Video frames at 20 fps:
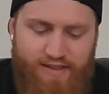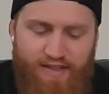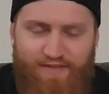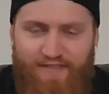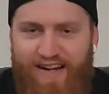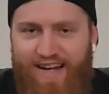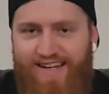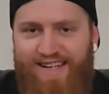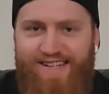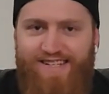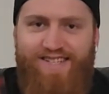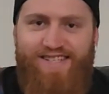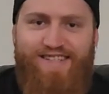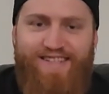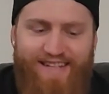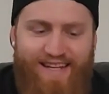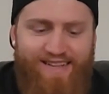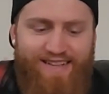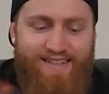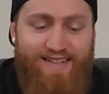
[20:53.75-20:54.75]
I managed to
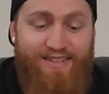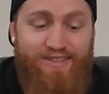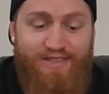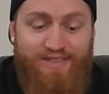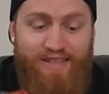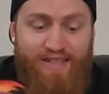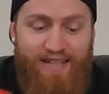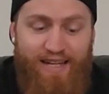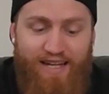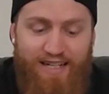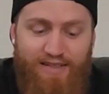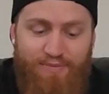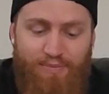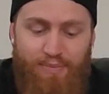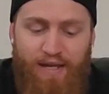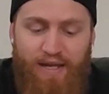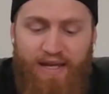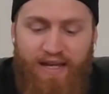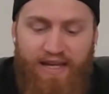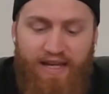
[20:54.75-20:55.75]
get this was the last
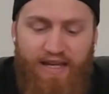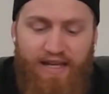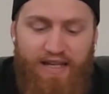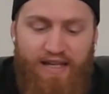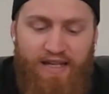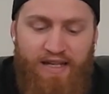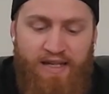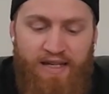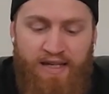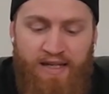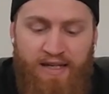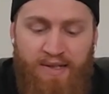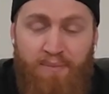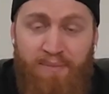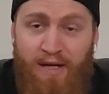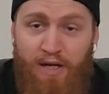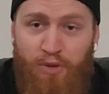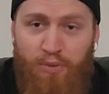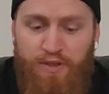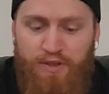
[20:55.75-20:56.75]
pair in
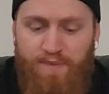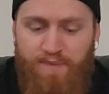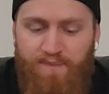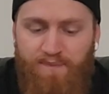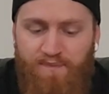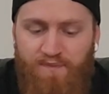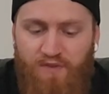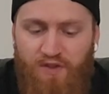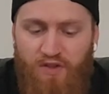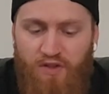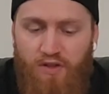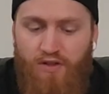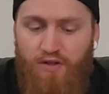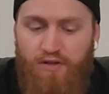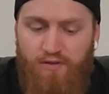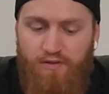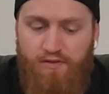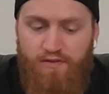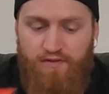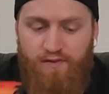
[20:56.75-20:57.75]
Melbourne
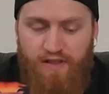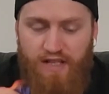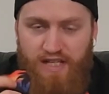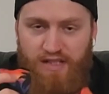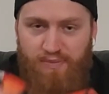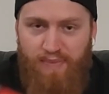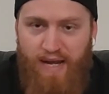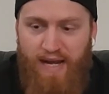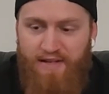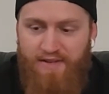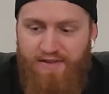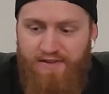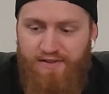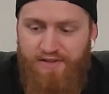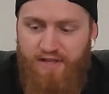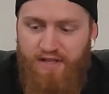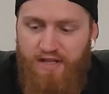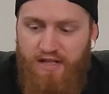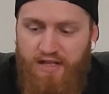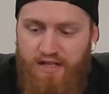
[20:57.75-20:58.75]
of these patterns
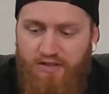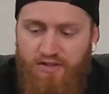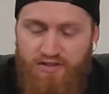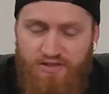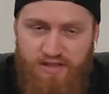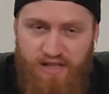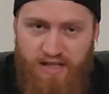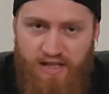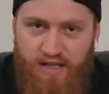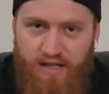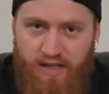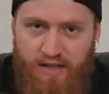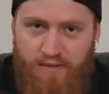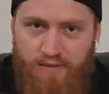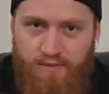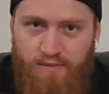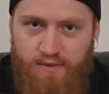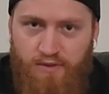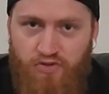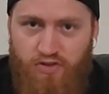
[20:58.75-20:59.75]
because it
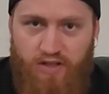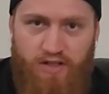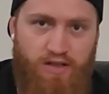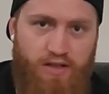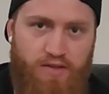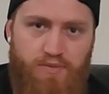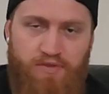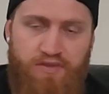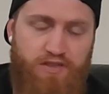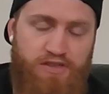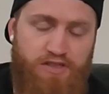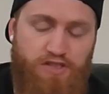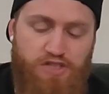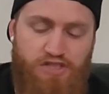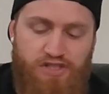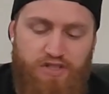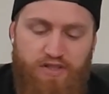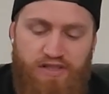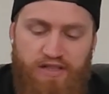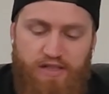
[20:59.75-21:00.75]
was like a limited
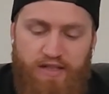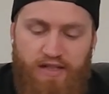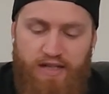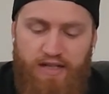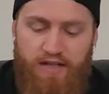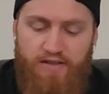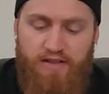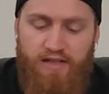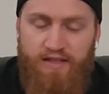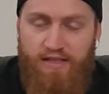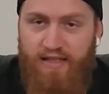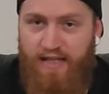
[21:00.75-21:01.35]
edition thing now, and the